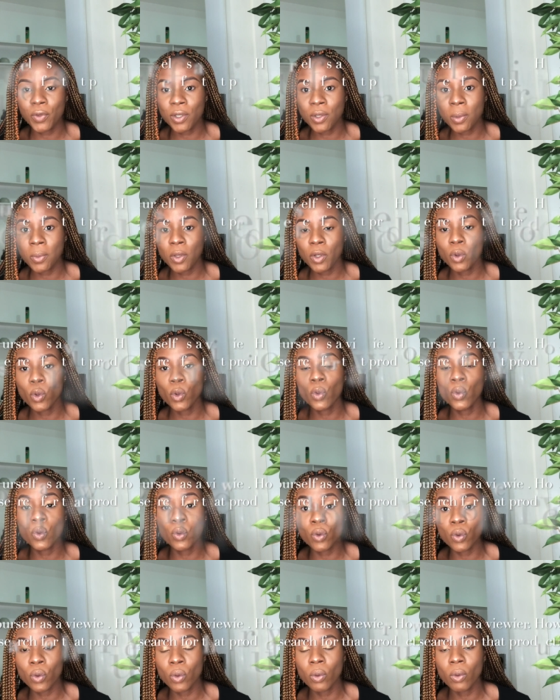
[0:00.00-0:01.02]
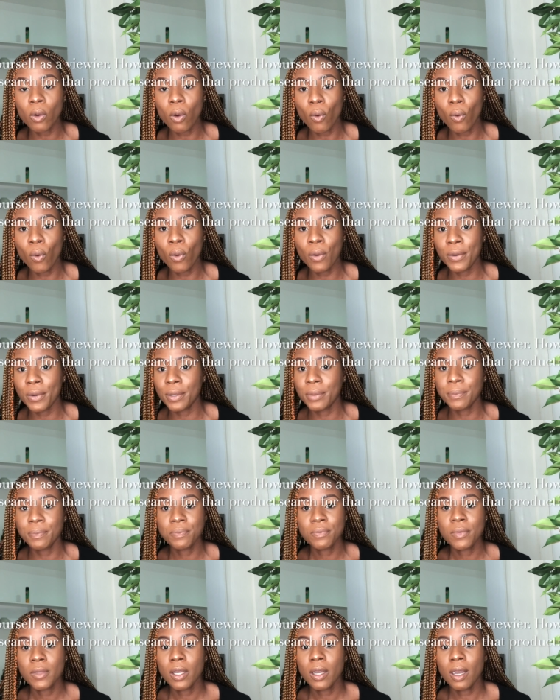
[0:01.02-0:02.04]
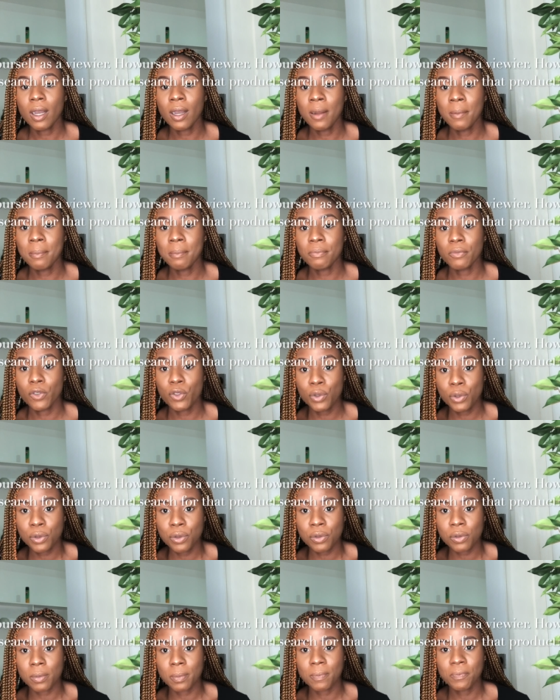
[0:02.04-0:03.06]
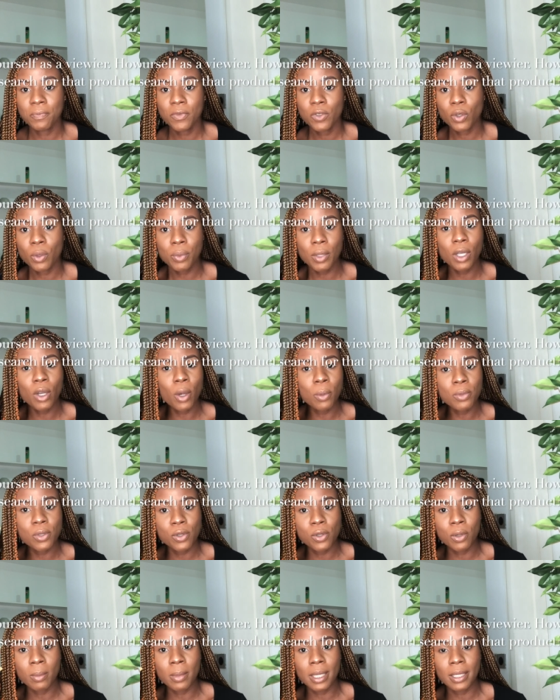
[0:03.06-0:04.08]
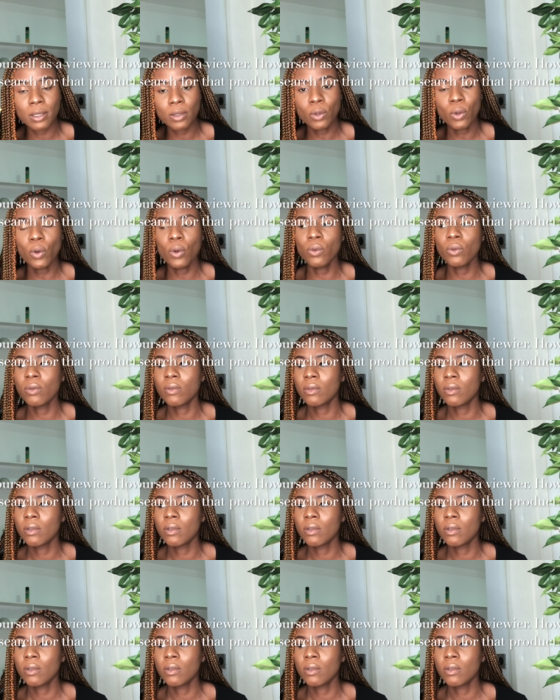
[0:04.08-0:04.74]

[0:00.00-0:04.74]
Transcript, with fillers: for something on google or um, youtube something comes to your mind oh